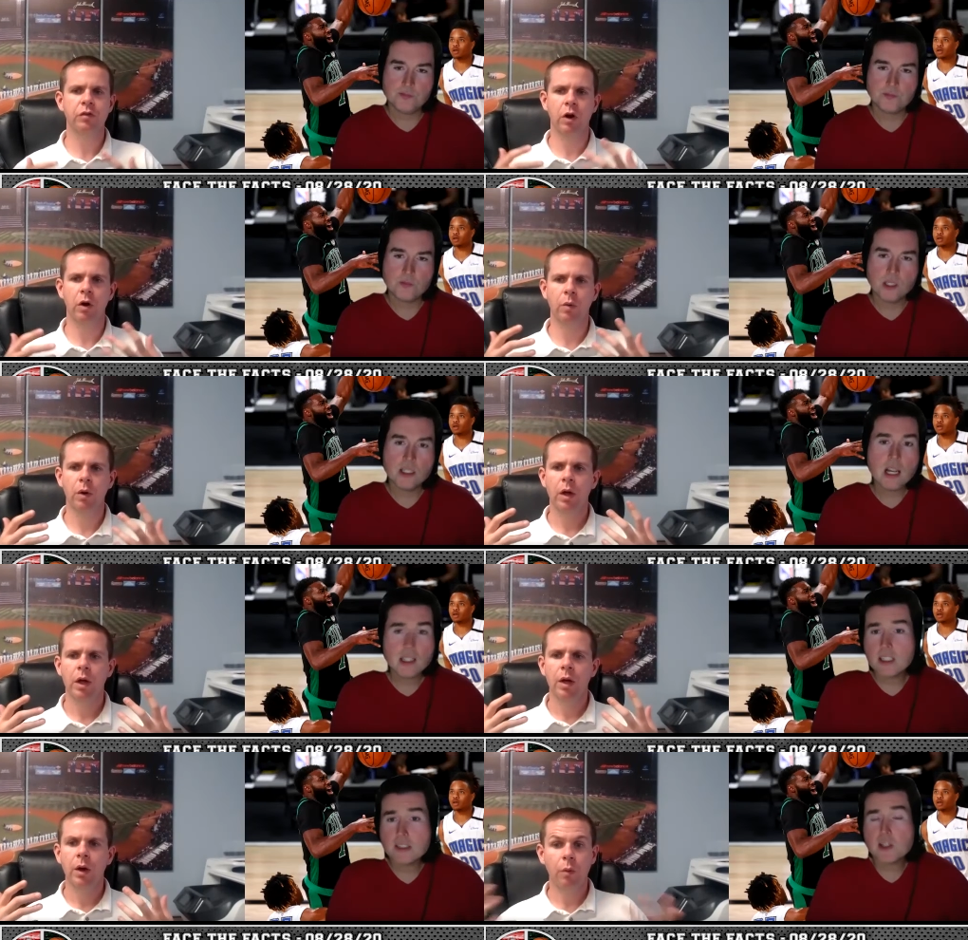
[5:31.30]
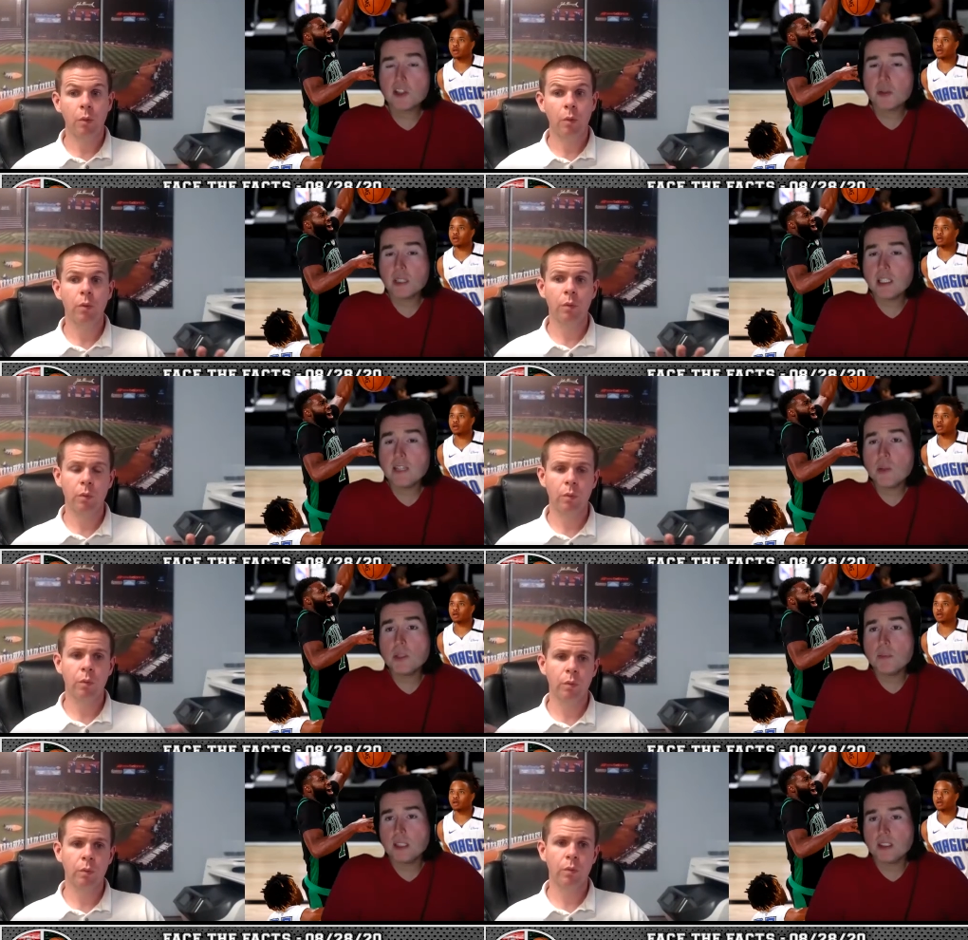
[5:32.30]
Speaker 1: So
Speaker 2: yeah, especially with even
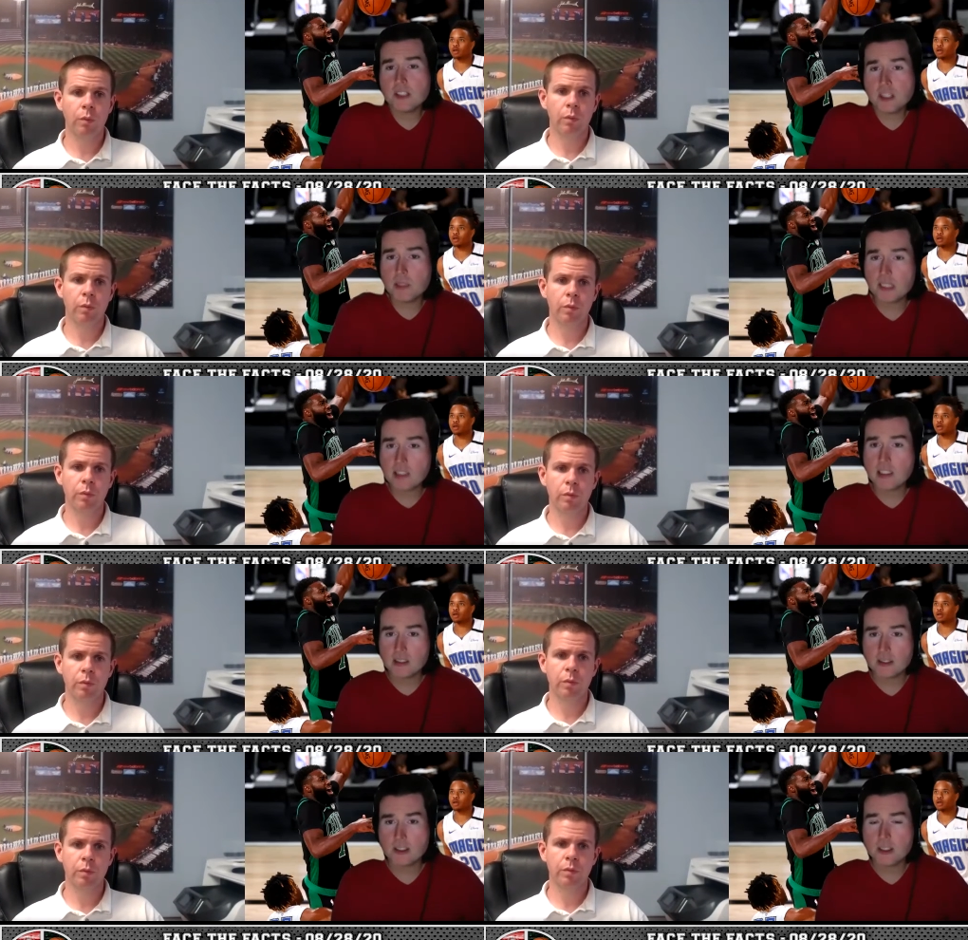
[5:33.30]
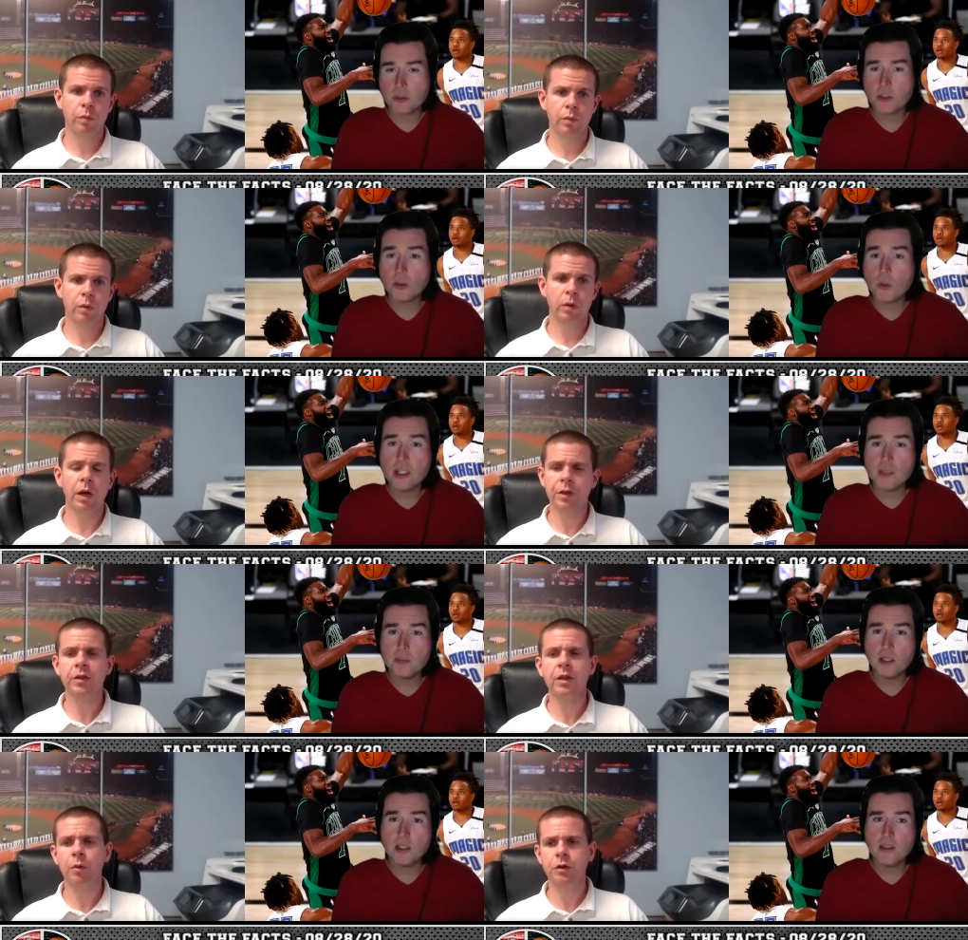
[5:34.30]
with Ben Simmons, I think the Seas were going to win it. I
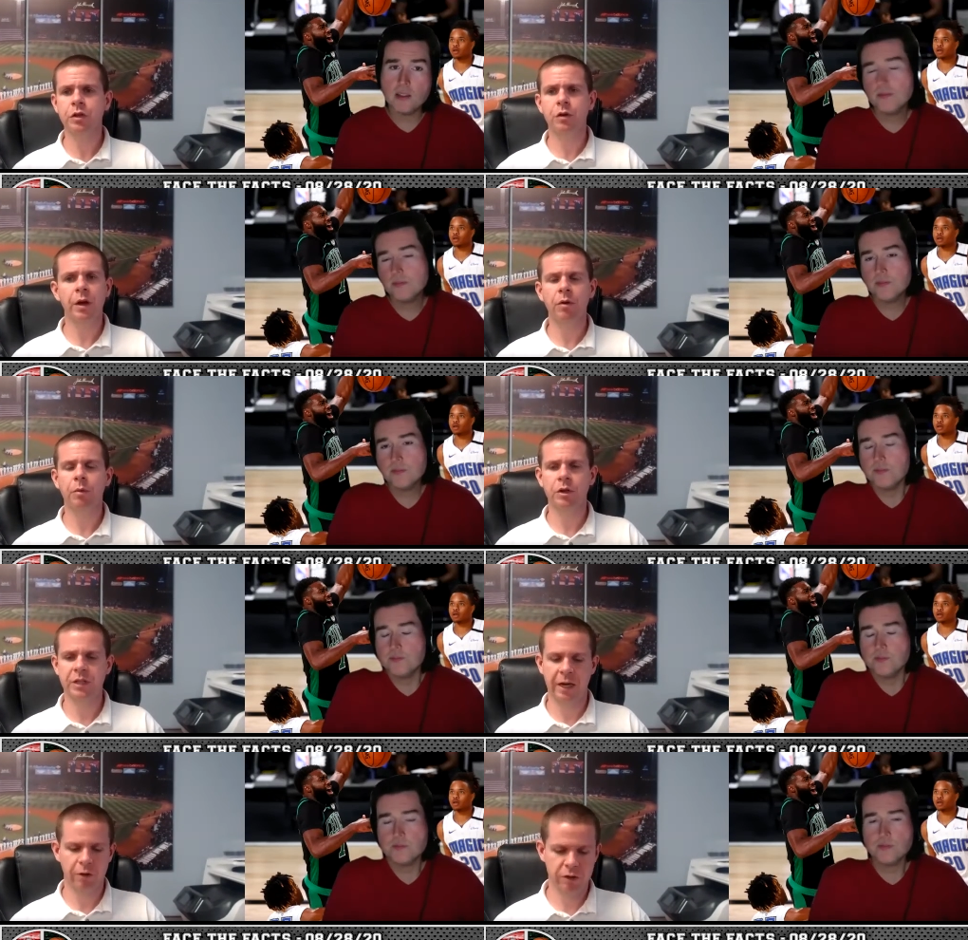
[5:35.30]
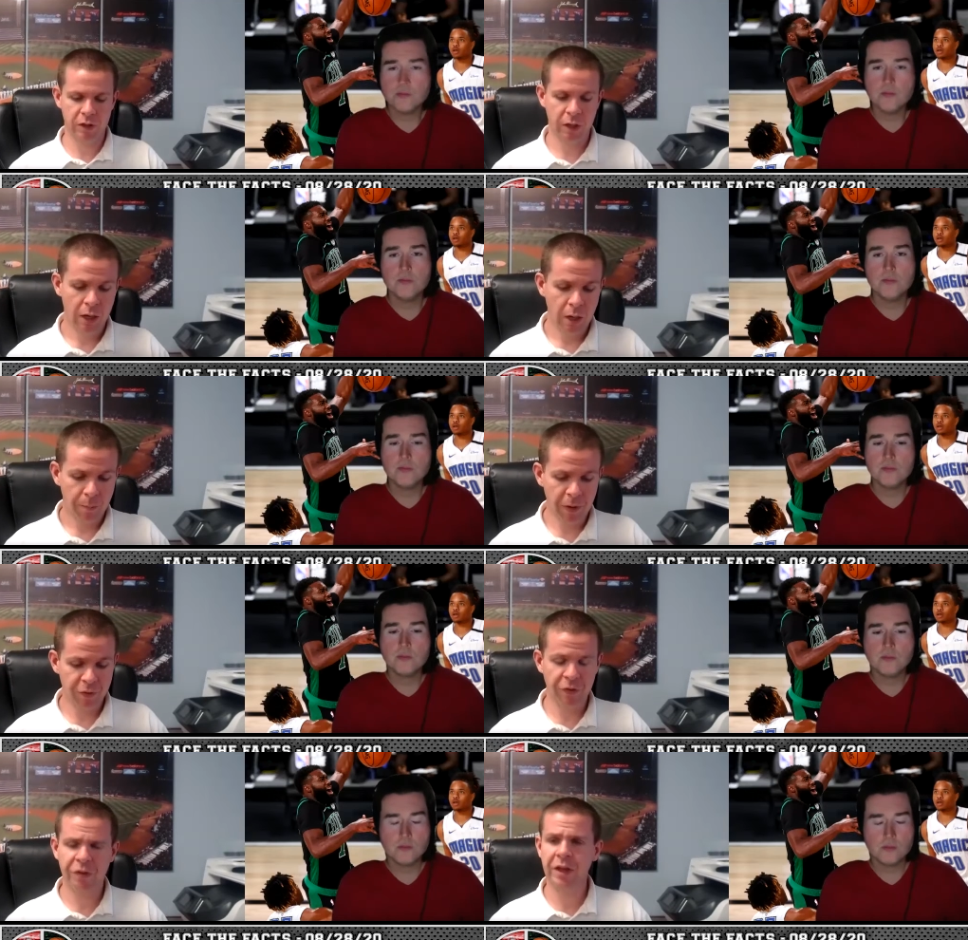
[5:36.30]
think but. they would
Speaker 1: too. They were more talented. But
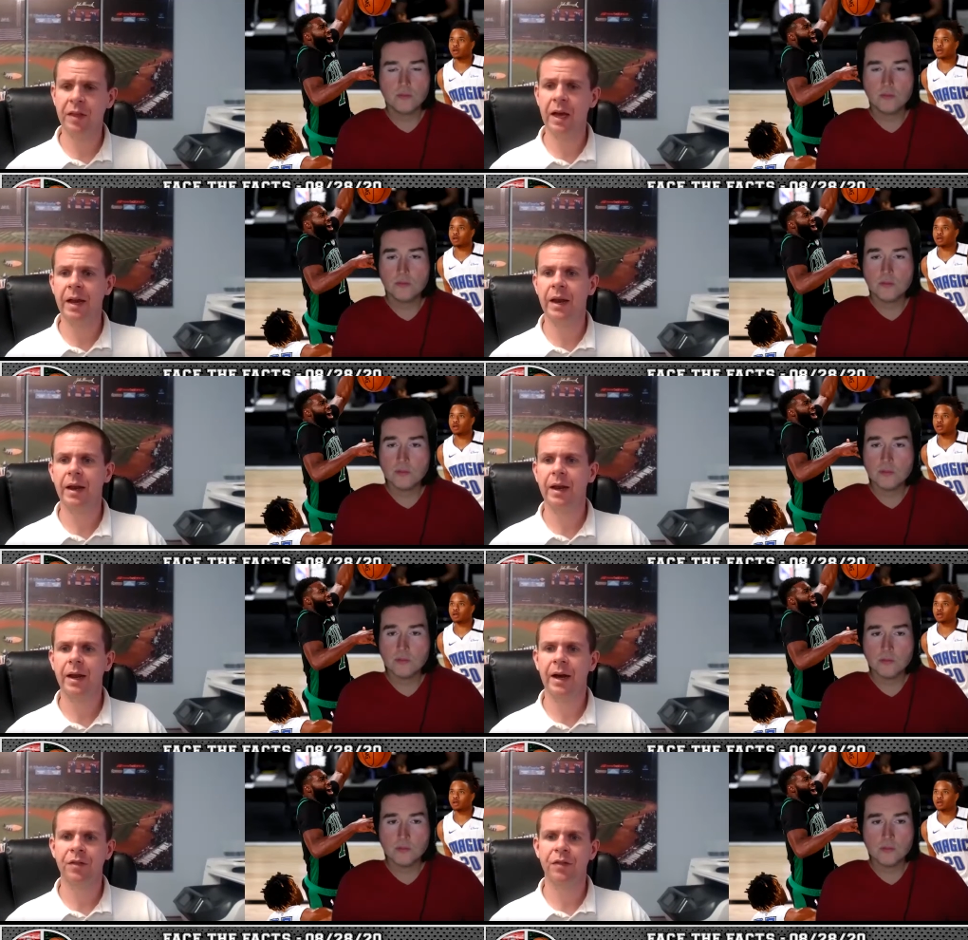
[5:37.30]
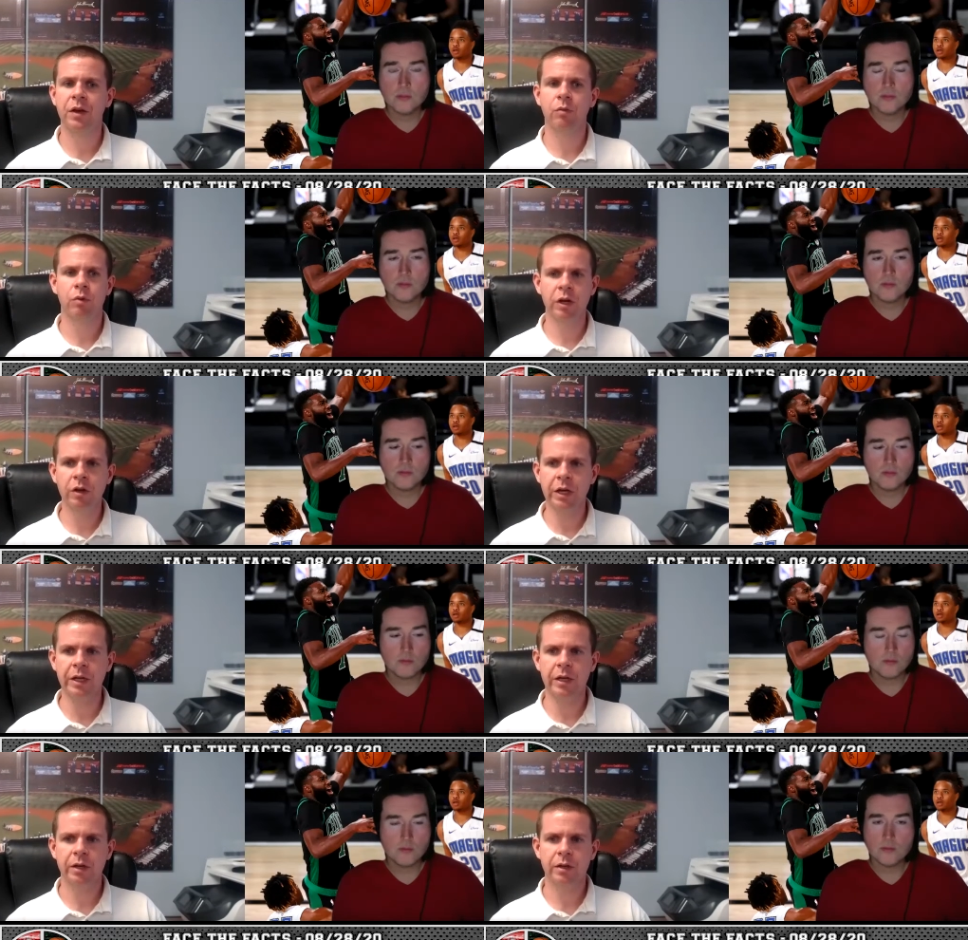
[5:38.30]
the thing that I think
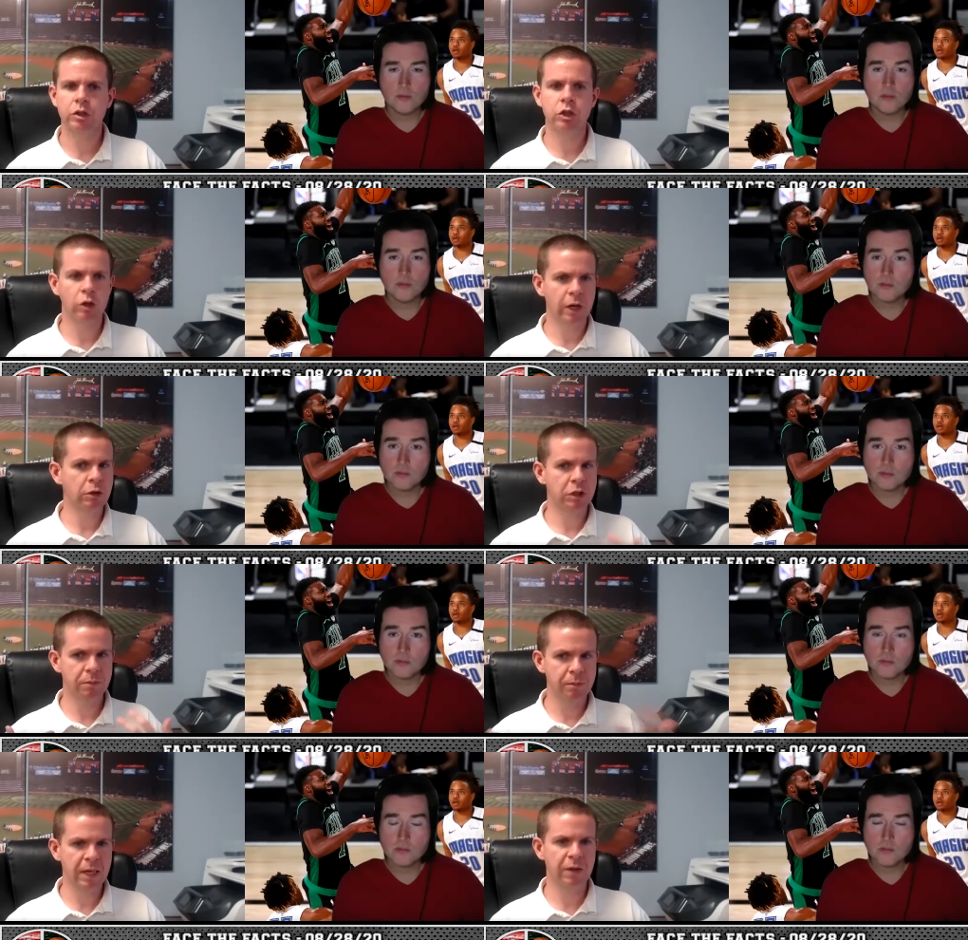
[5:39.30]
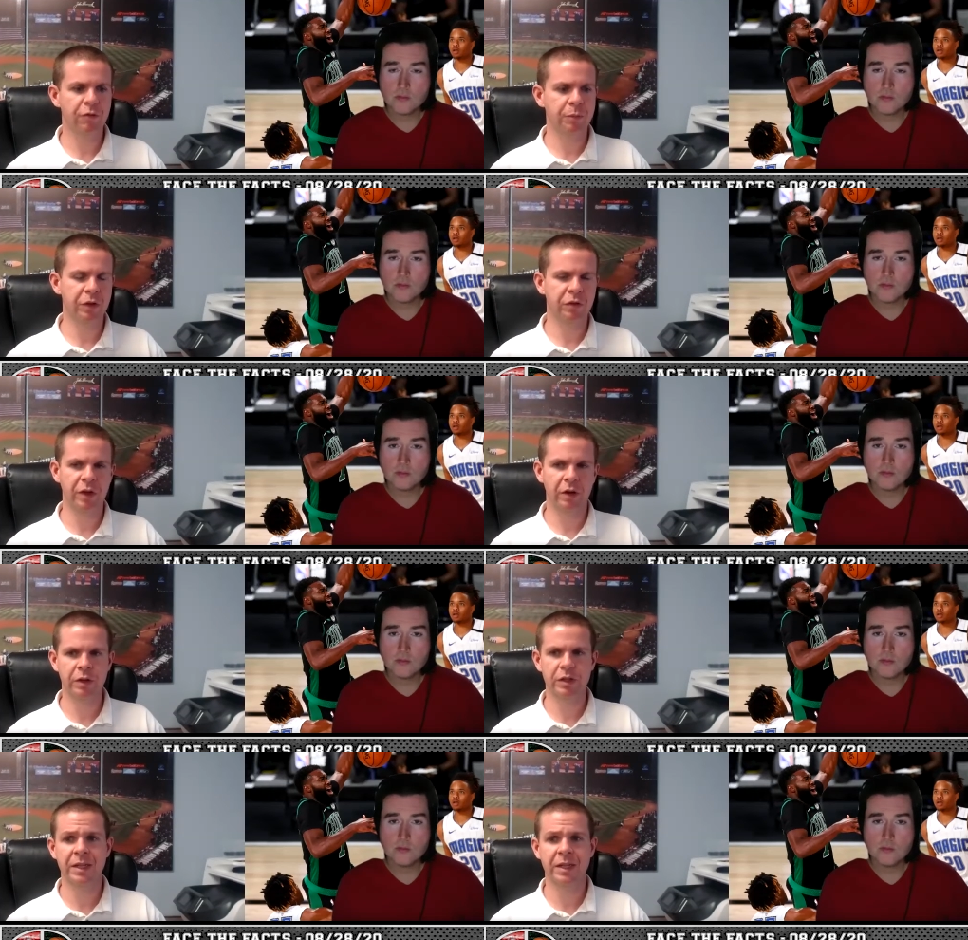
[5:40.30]
really stood out to me from this series,